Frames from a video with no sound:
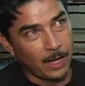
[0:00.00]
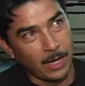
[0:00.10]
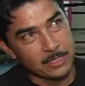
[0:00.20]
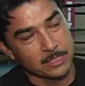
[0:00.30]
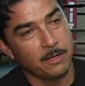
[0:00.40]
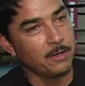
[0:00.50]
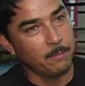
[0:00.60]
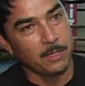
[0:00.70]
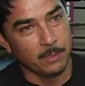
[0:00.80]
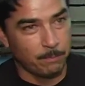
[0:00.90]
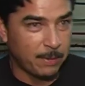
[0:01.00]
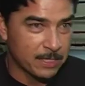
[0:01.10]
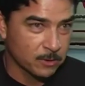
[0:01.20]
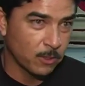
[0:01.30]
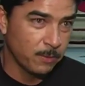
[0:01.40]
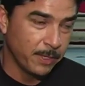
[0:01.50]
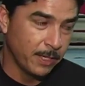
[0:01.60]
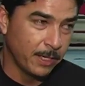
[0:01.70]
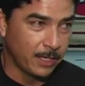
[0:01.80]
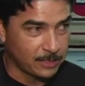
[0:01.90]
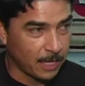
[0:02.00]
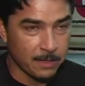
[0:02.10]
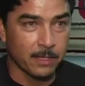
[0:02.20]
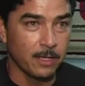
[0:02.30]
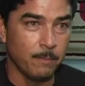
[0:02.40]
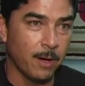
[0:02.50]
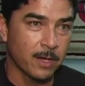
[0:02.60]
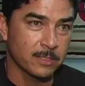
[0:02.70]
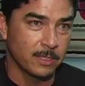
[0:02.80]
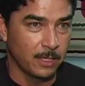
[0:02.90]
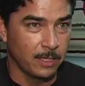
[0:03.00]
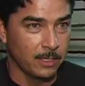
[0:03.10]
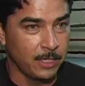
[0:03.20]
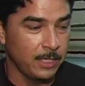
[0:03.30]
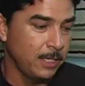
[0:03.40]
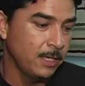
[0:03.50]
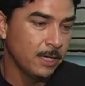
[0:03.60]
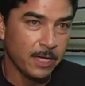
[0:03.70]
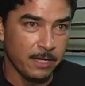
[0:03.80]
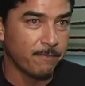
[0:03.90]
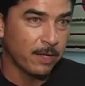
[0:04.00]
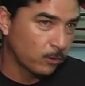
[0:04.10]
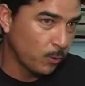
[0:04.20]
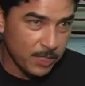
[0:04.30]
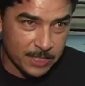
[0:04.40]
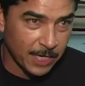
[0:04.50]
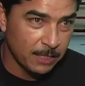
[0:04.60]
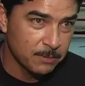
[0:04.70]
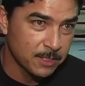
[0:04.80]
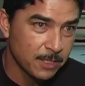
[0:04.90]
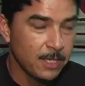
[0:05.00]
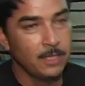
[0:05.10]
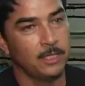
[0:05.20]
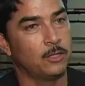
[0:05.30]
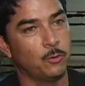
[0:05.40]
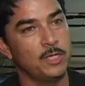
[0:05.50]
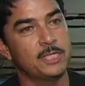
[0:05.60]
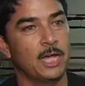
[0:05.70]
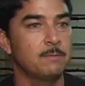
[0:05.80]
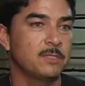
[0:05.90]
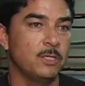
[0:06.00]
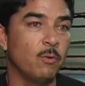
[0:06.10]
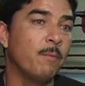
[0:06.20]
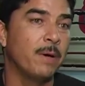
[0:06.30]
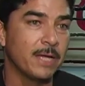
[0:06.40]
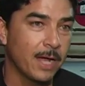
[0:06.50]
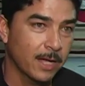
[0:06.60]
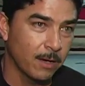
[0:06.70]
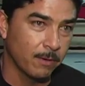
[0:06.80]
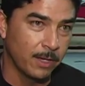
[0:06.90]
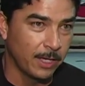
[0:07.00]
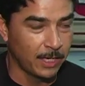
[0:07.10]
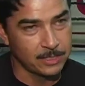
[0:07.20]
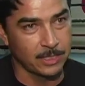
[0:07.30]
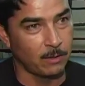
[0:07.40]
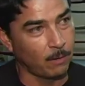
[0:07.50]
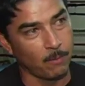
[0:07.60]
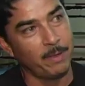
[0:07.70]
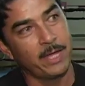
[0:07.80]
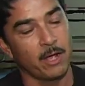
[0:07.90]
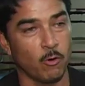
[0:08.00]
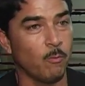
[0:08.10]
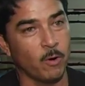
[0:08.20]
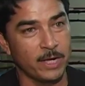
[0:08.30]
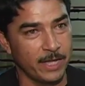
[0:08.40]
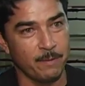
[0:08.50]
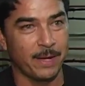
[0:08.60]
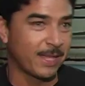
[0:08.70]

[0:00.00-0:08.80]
I saw him in a past tournament, and I saw that kid box, and he fought 3 times. The 3 times he won by knockout. And I said, oh, man, I hope one day my